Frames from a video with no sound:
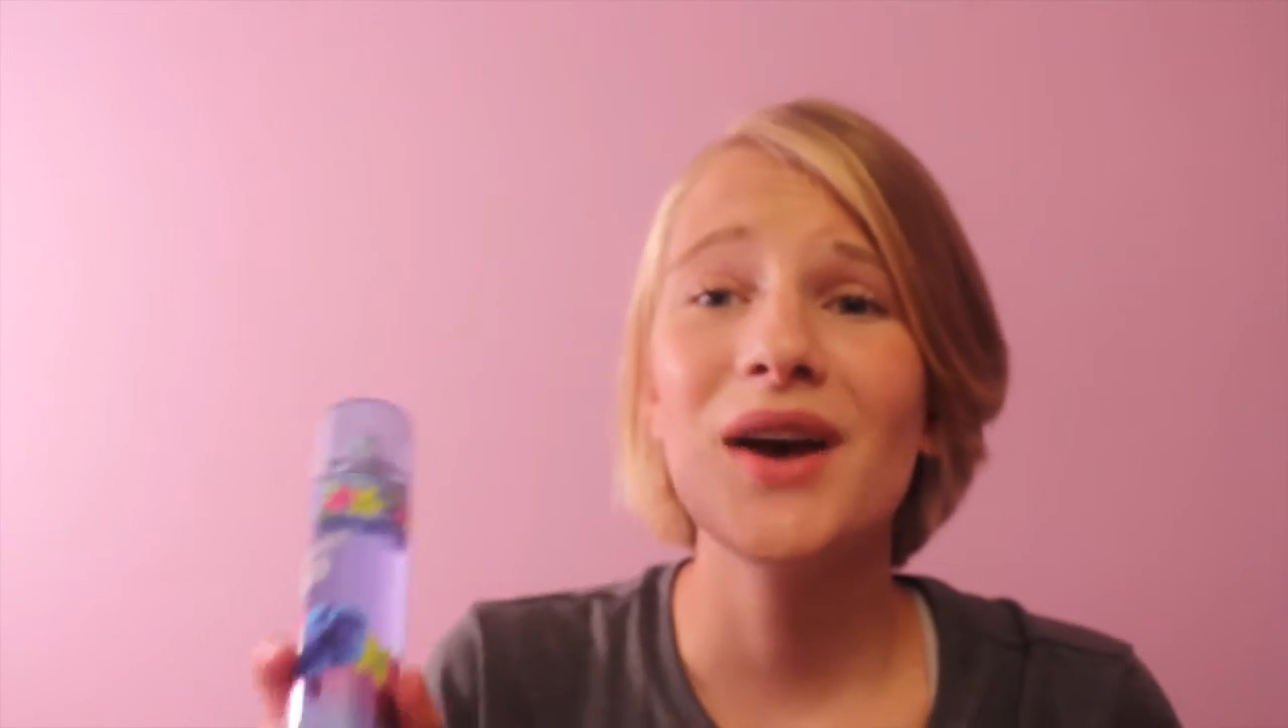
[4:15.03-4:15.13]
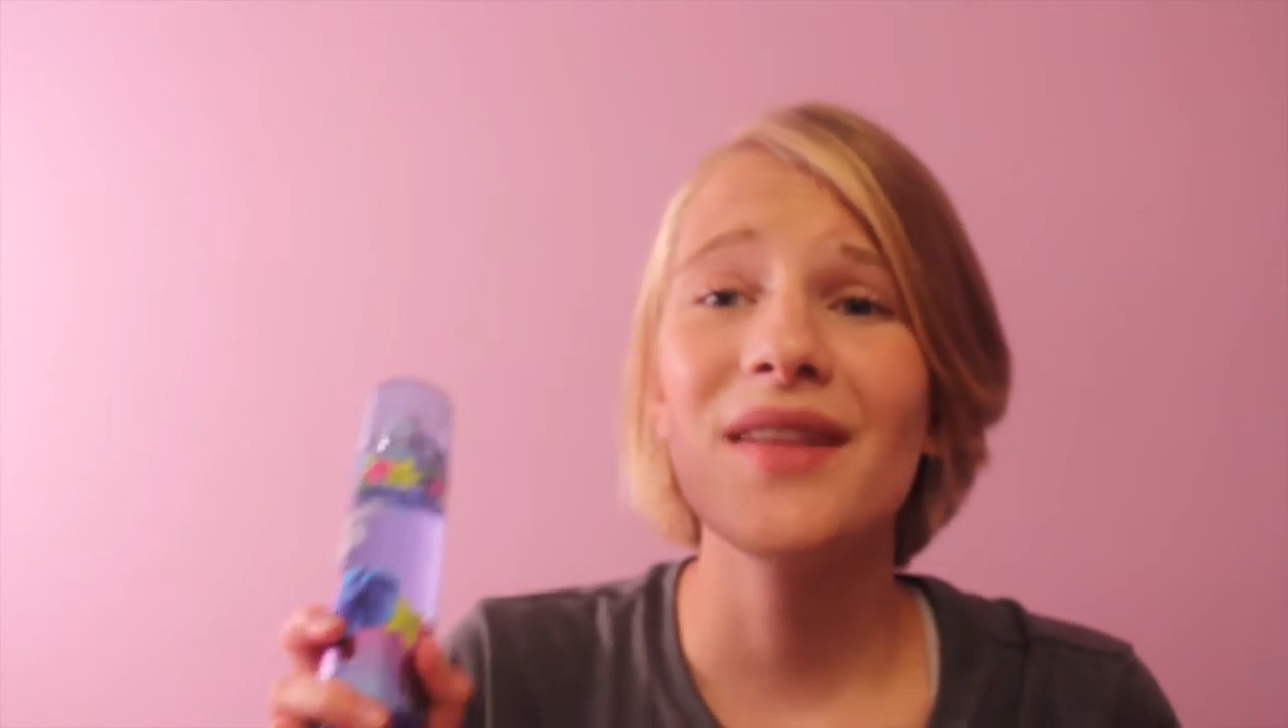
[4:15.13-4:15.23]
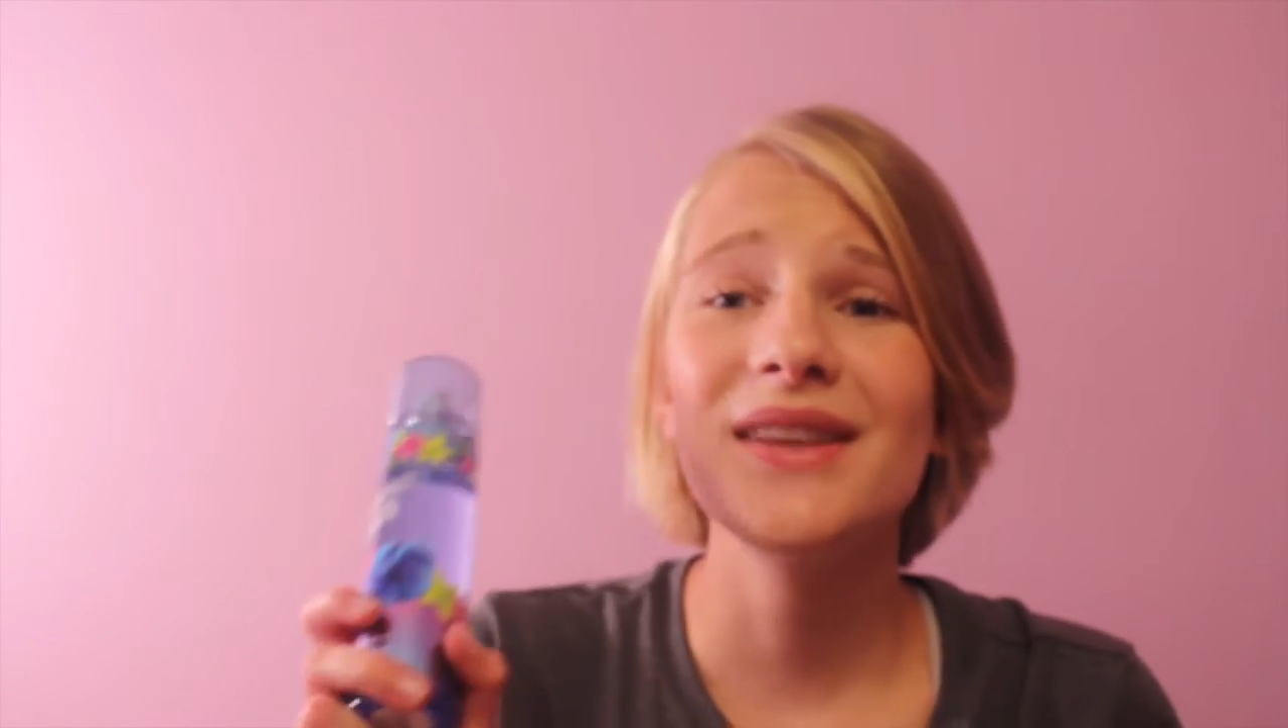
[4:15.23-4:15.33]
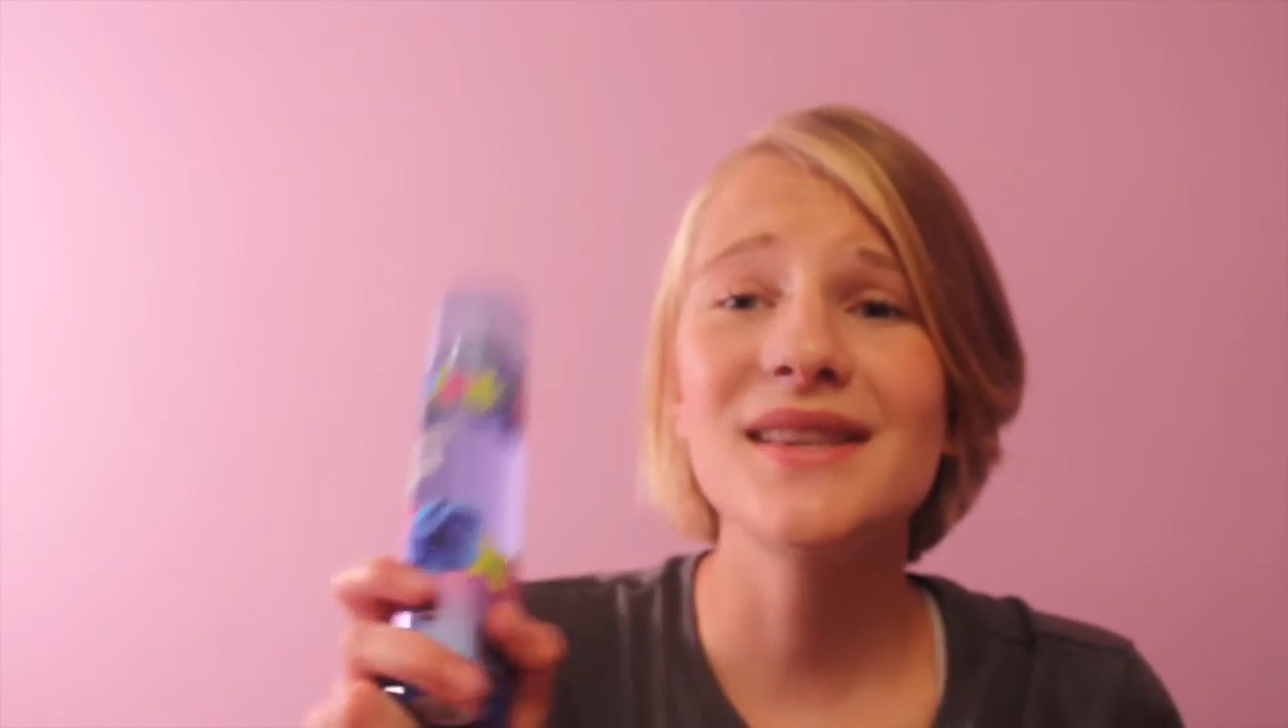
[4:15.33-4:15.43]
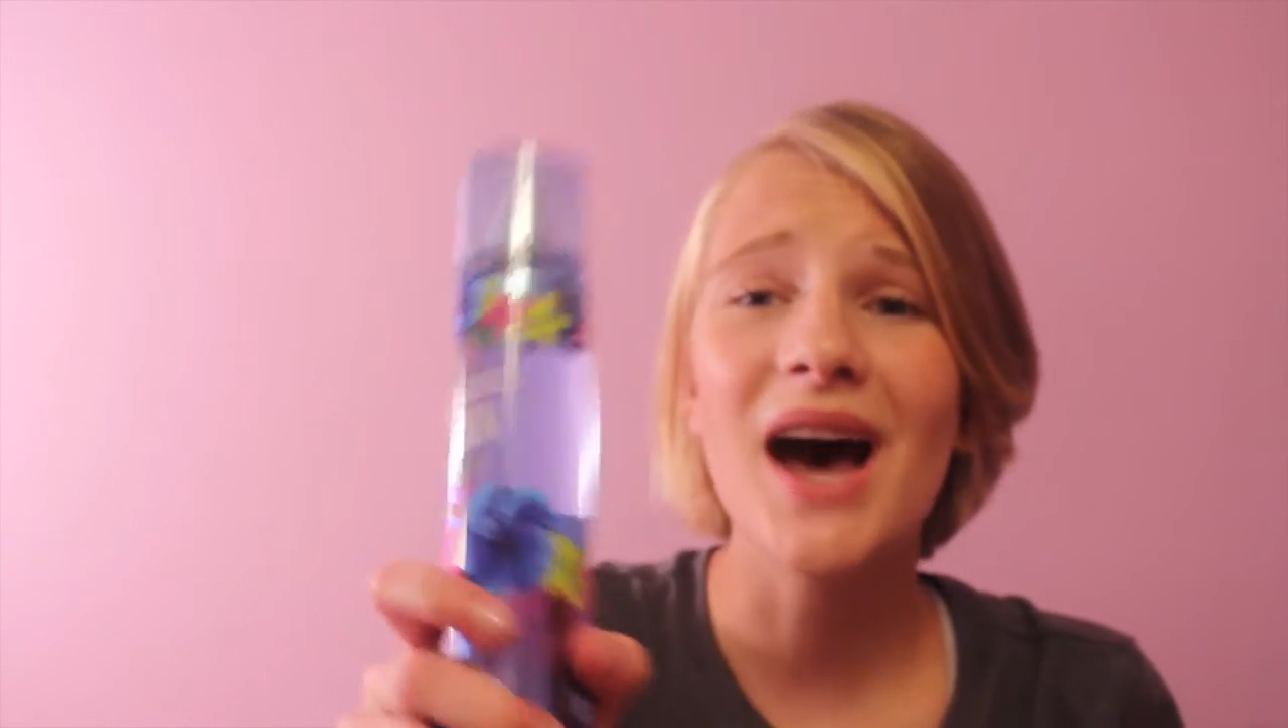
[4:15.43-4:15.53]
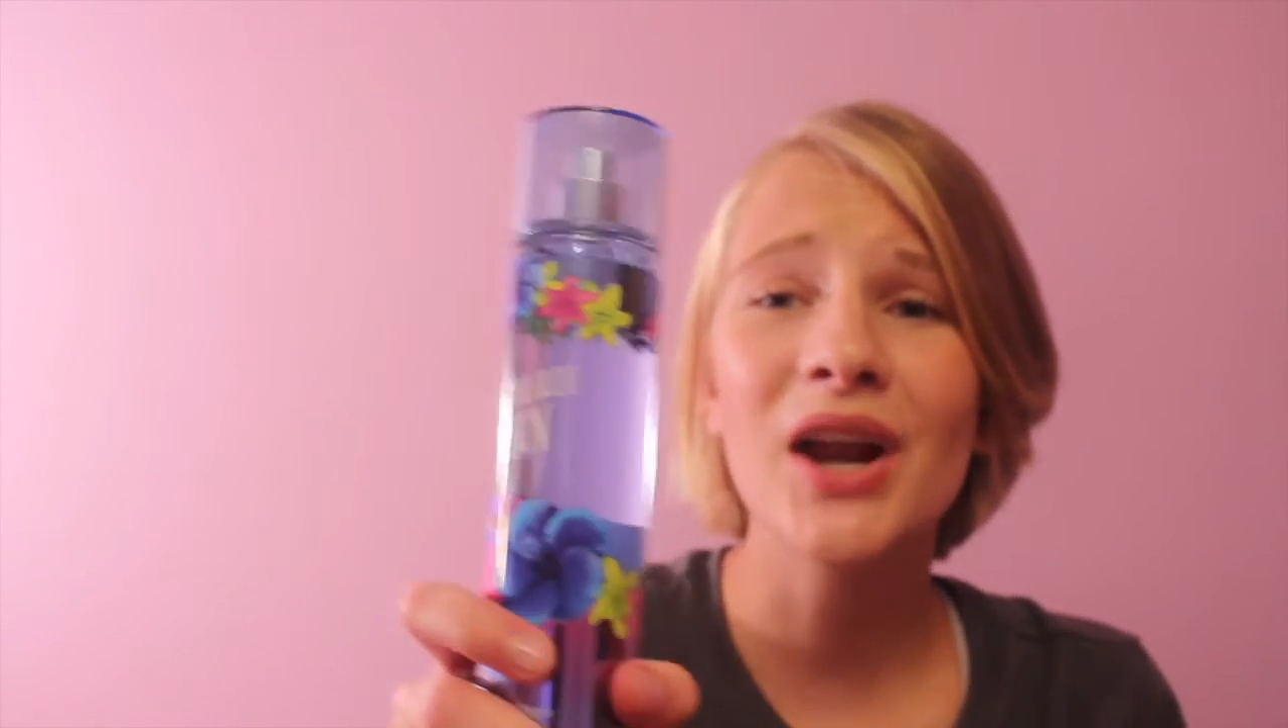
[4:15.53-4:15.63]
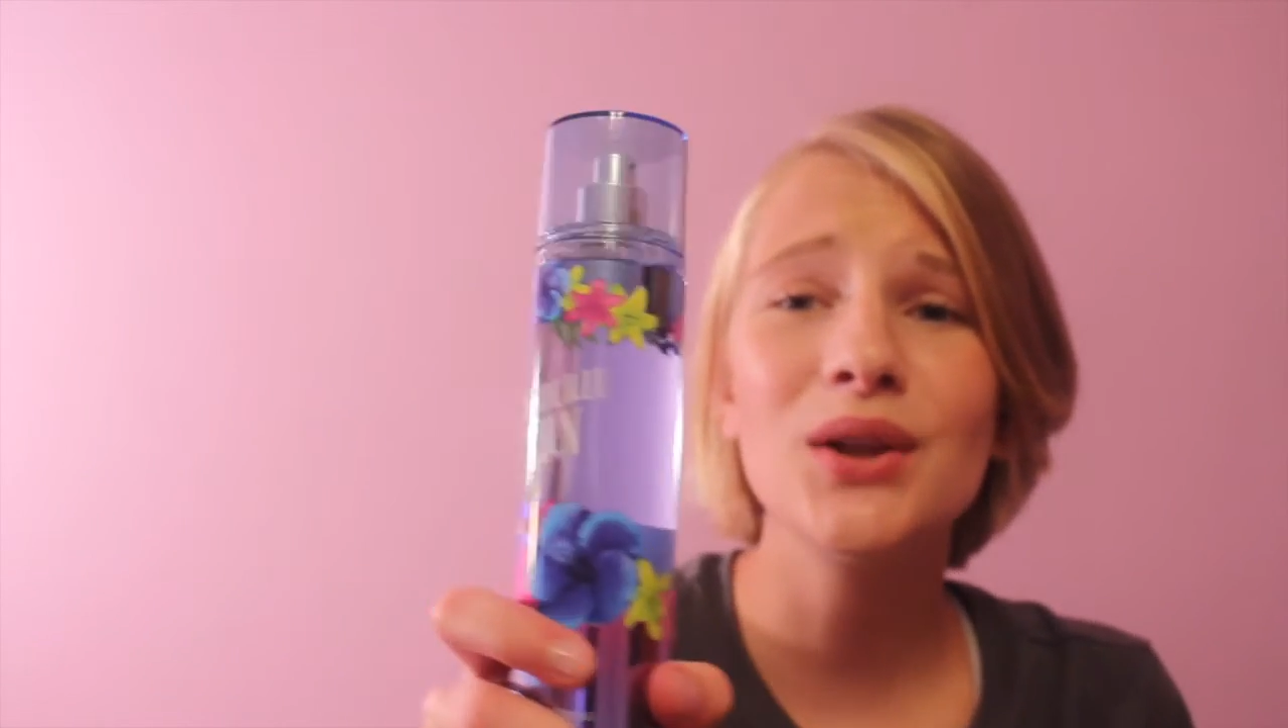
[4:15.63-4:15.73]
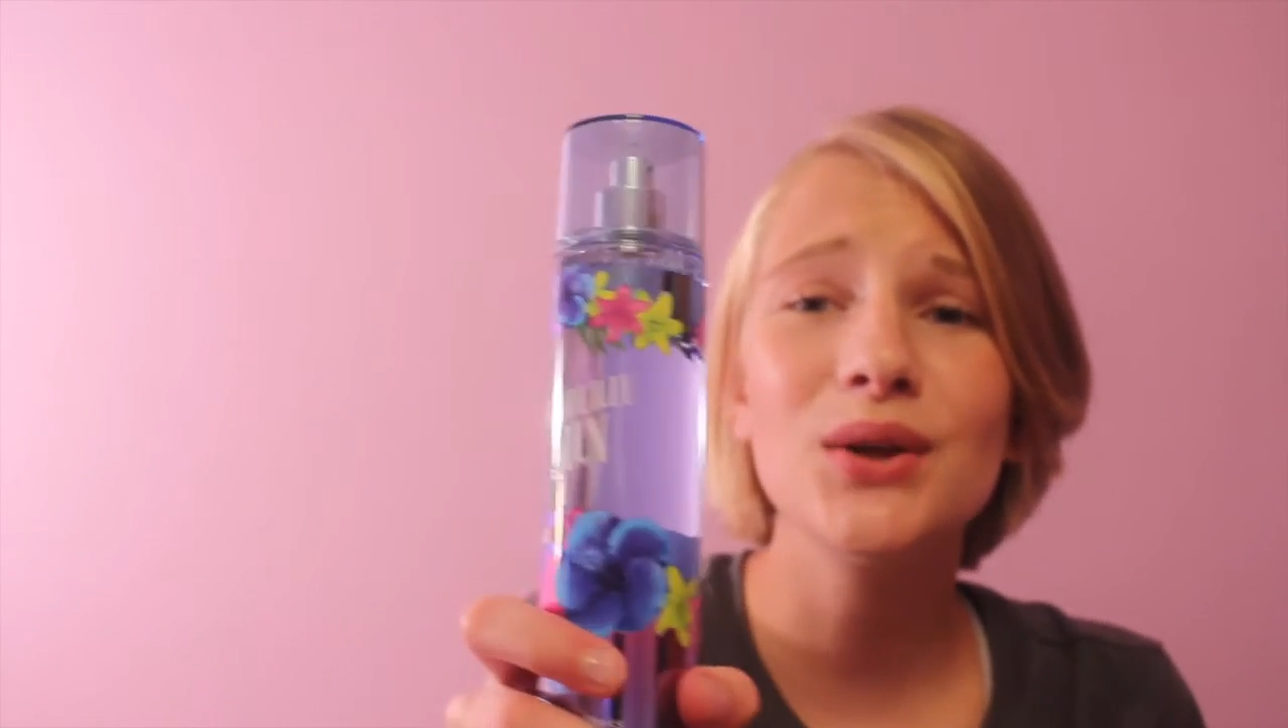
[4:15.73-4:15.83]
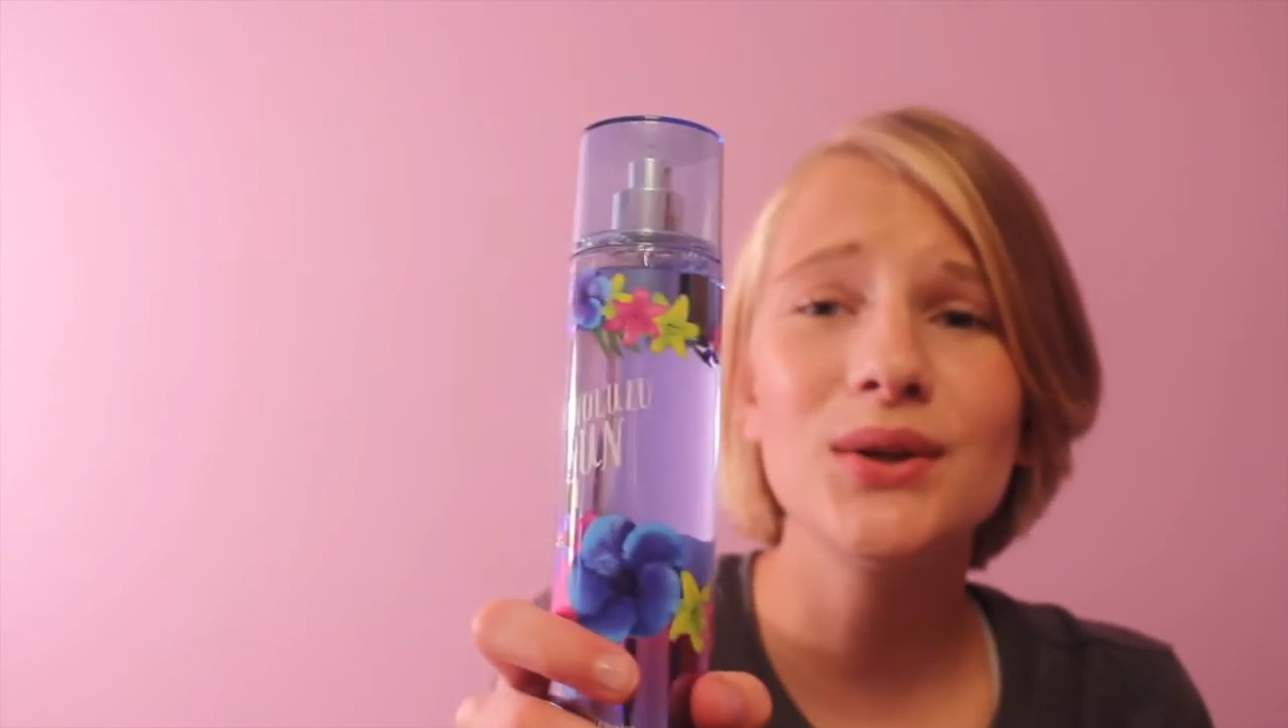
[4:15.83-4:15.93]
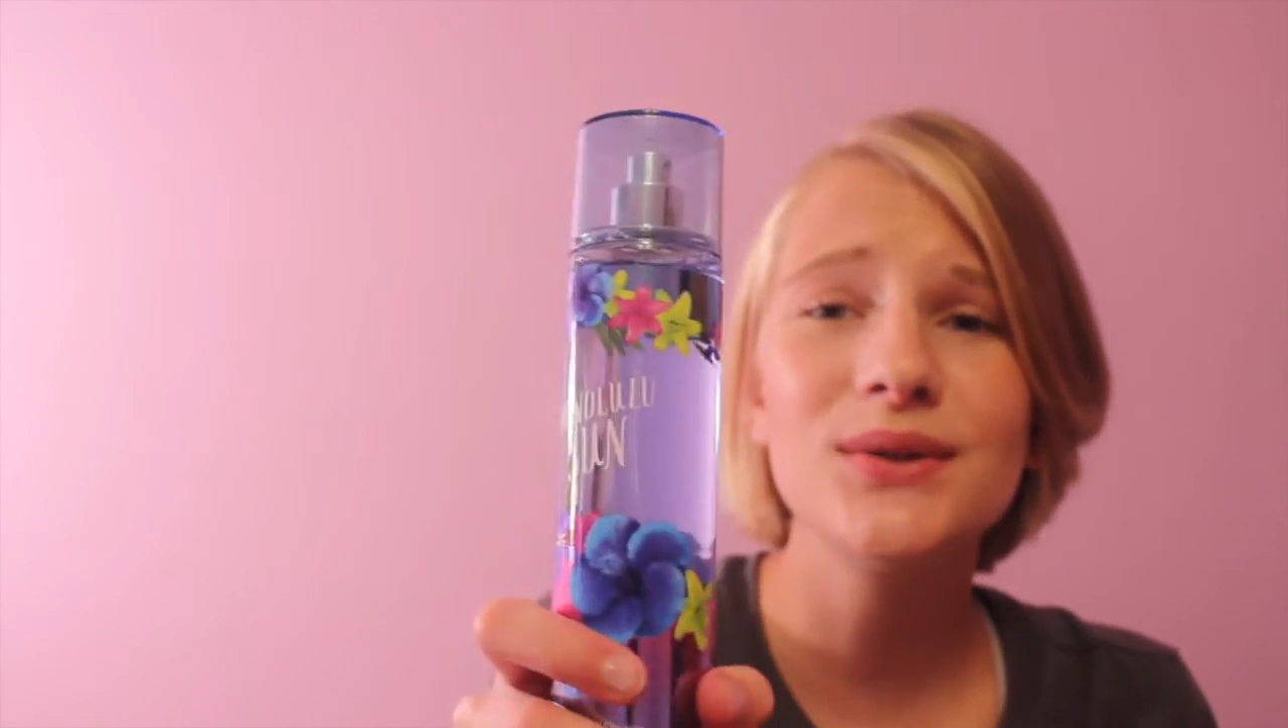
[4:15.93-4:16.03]
got this
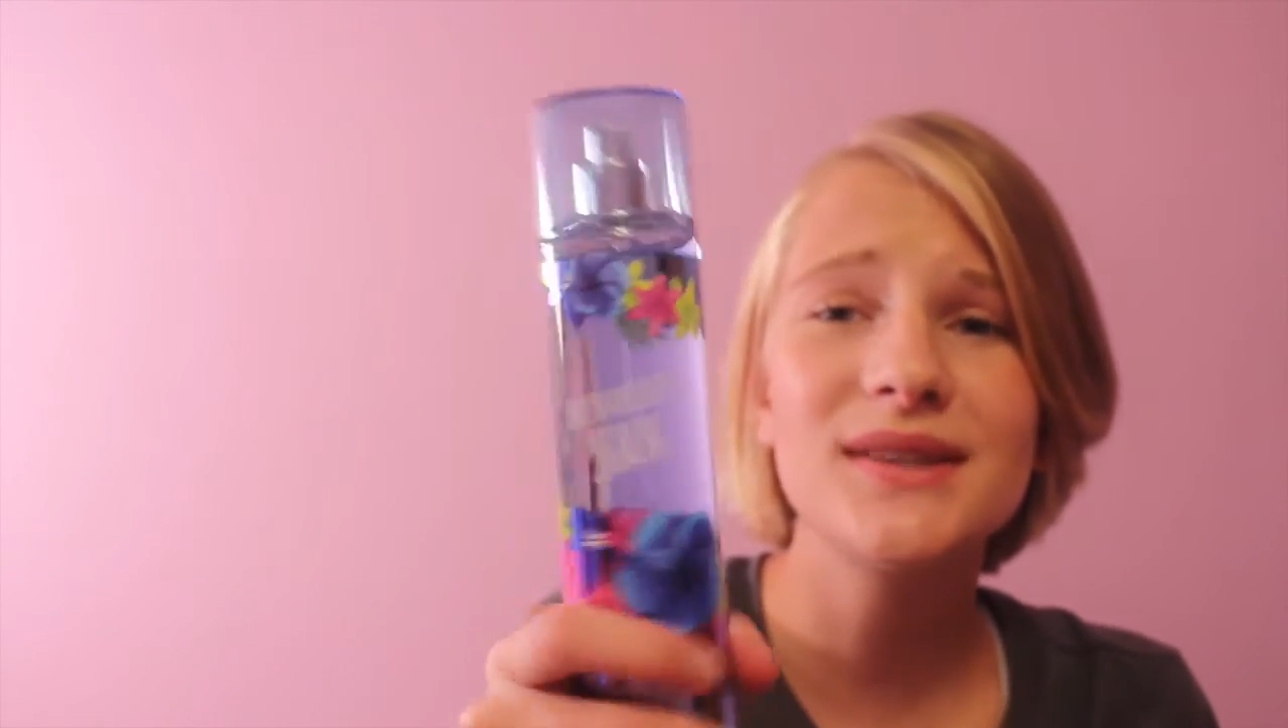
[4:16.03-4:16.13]
Honolulu